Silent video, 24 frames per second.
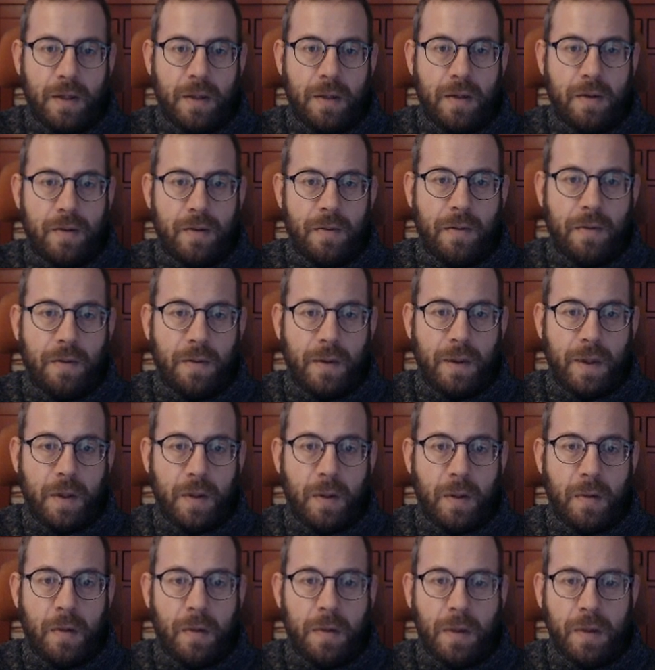
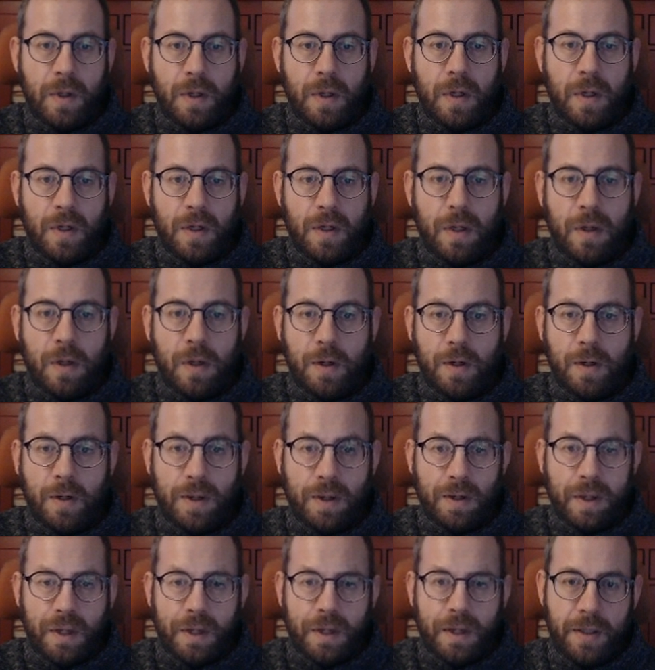throw on
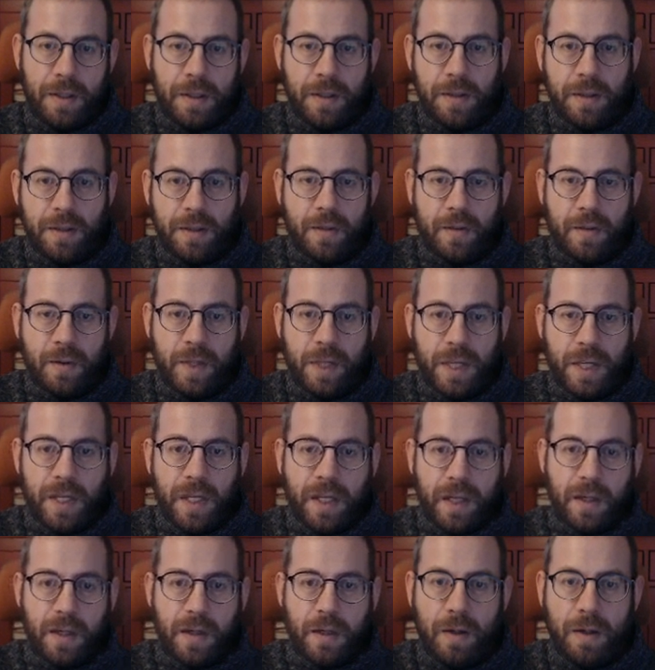string
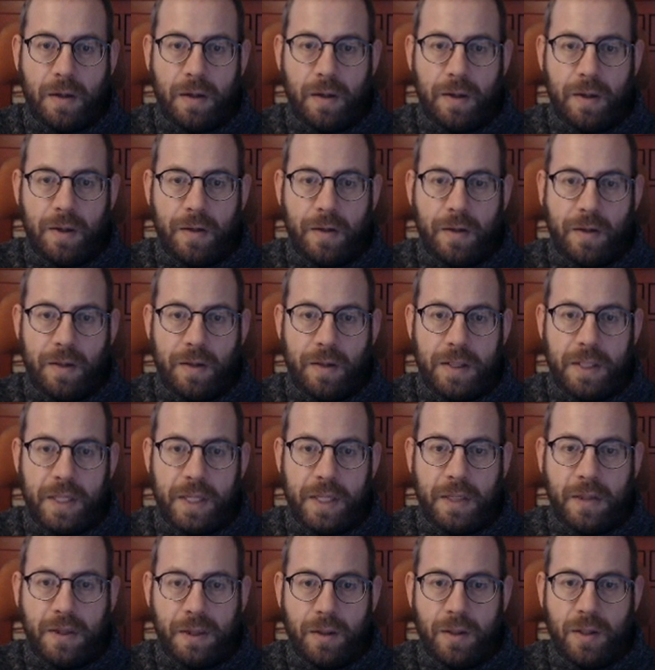on
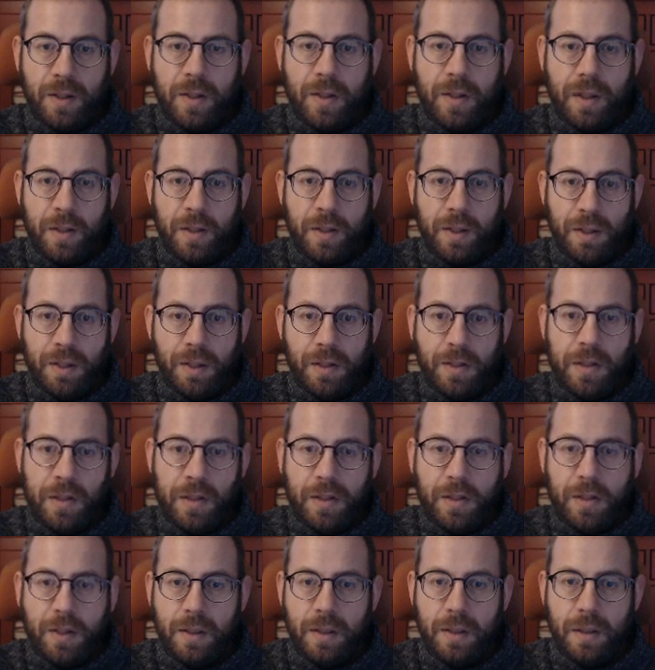second
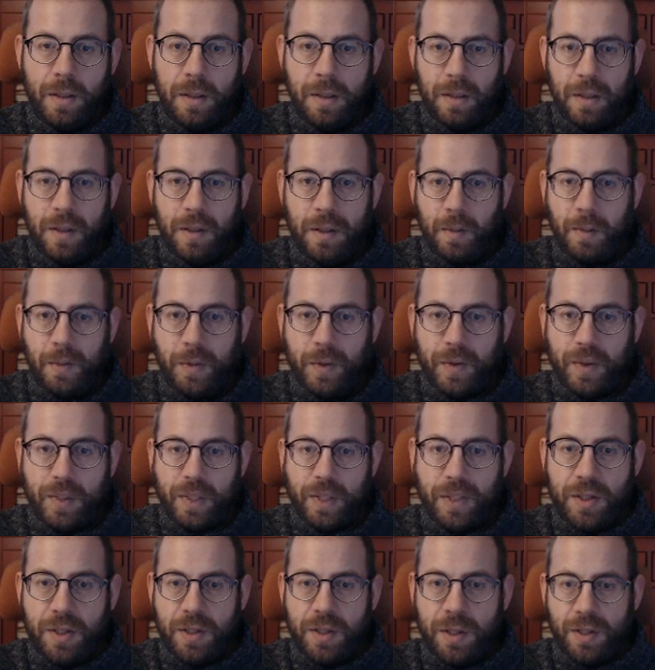
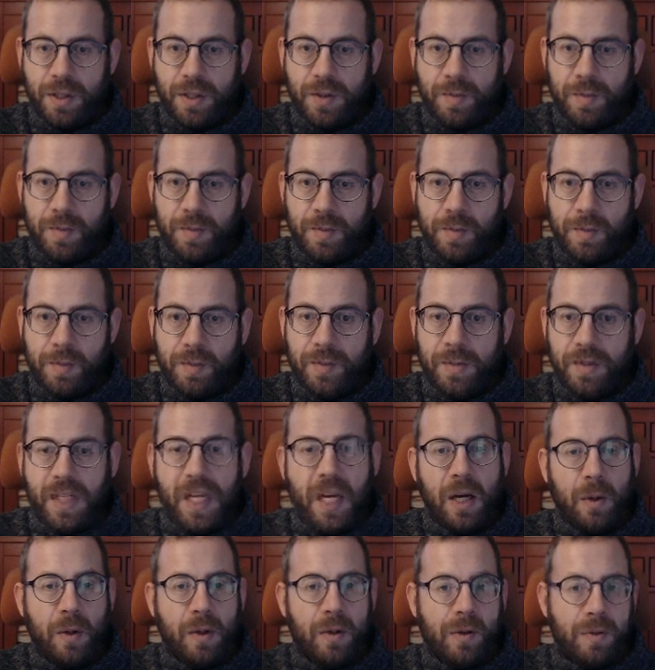position.
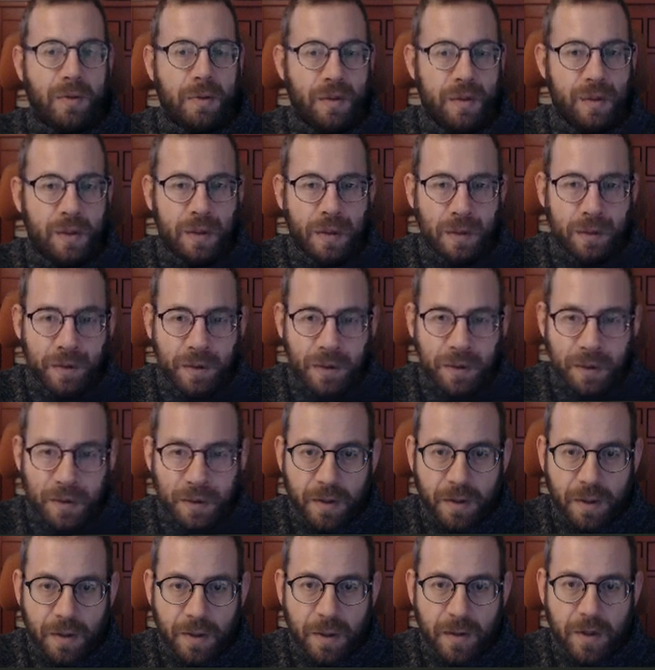Now on
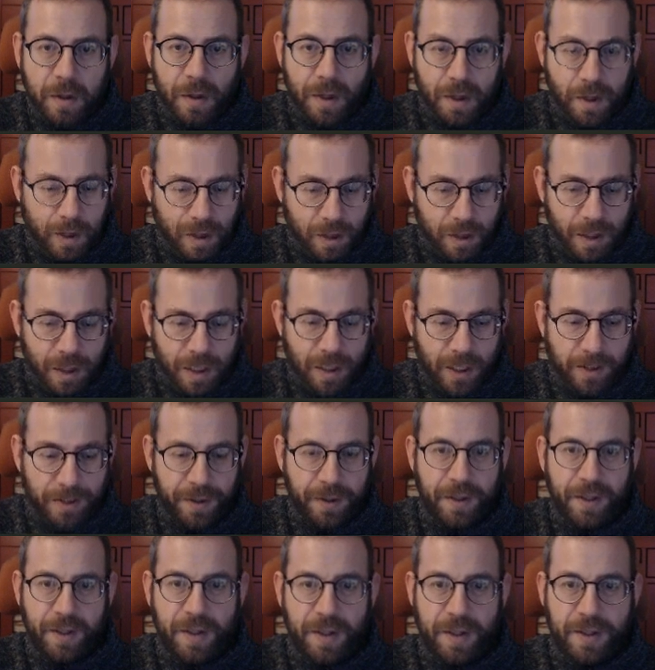
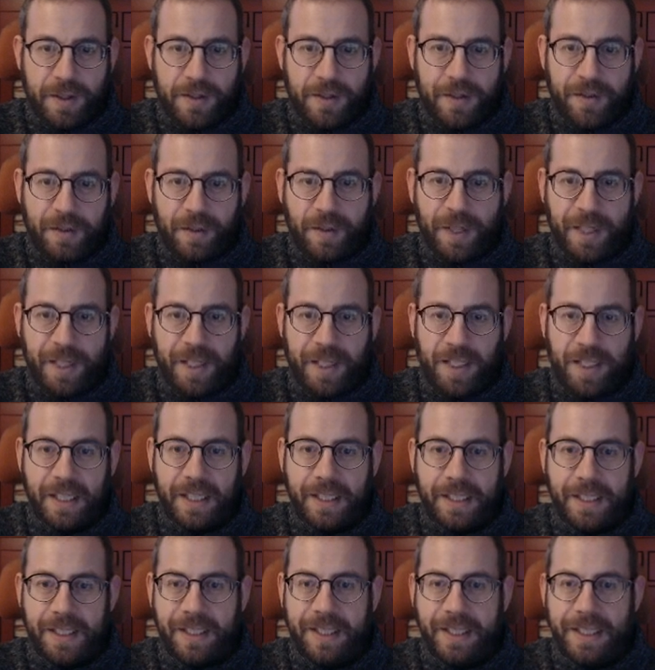other string
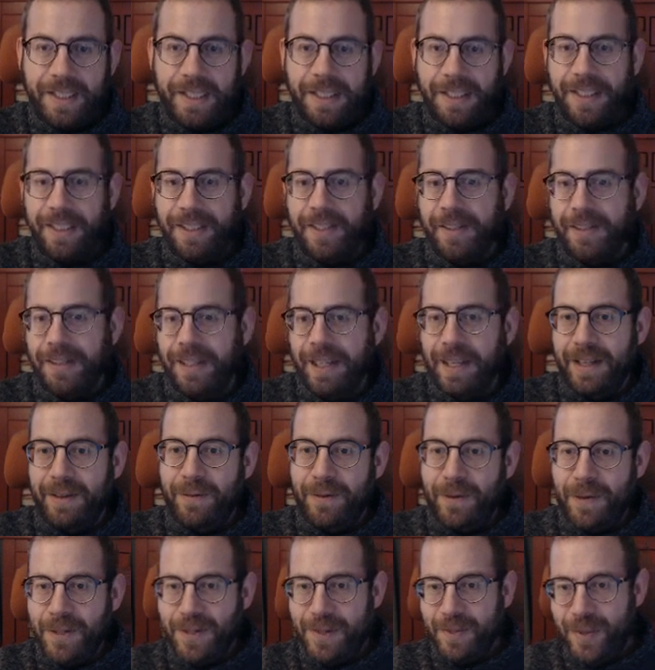at
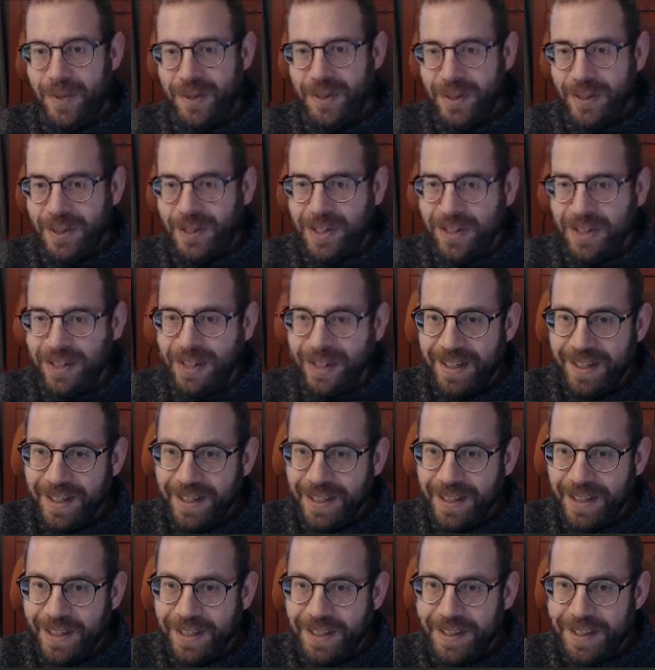first position.
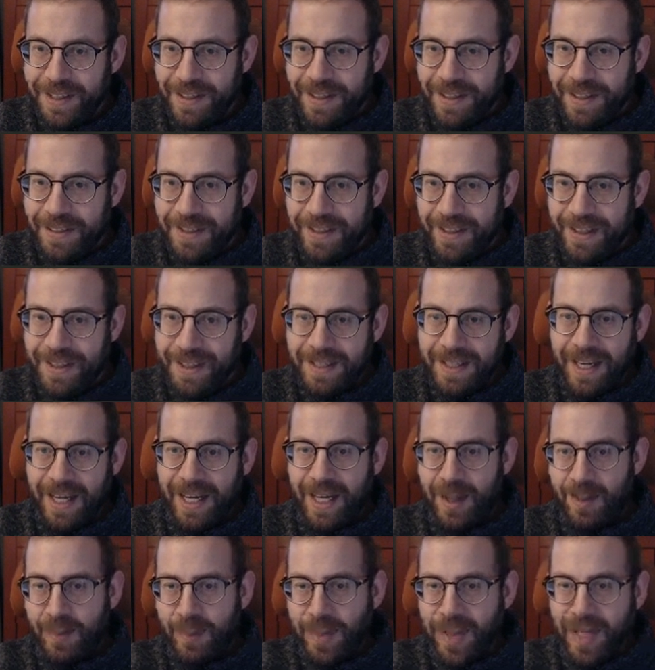So let's add
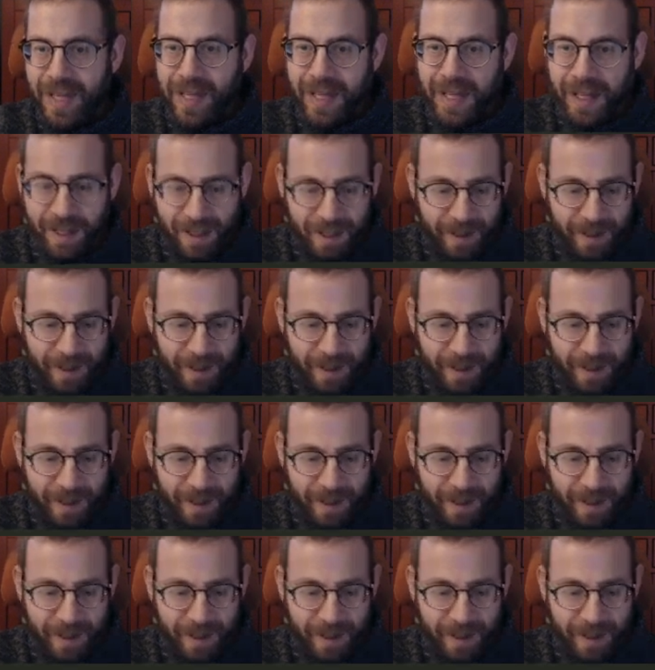B here.